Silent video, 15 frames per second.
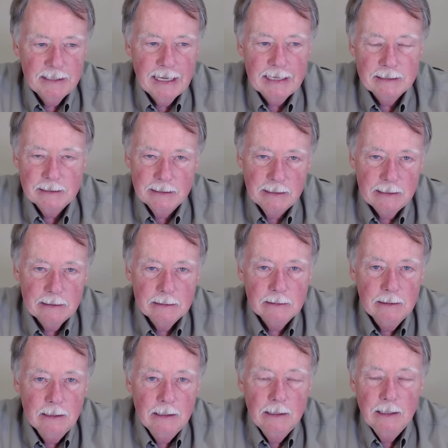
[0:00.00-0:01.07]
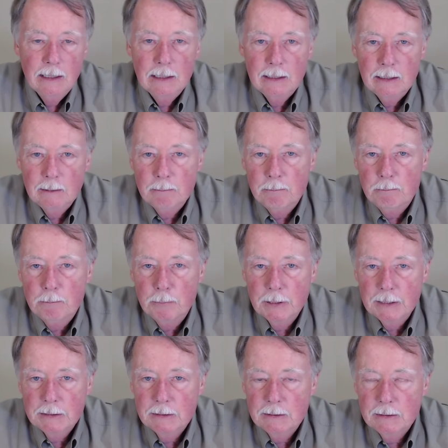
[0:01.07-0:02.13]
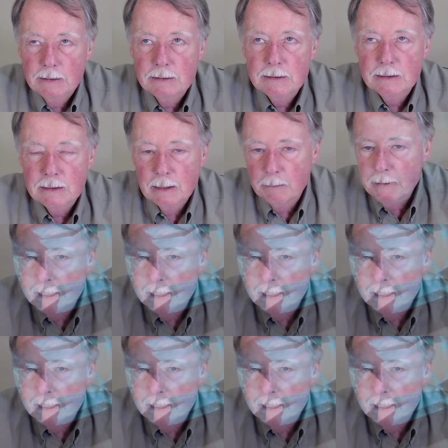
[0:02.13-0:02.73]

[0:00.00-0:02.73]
Tanzania, uh, but some of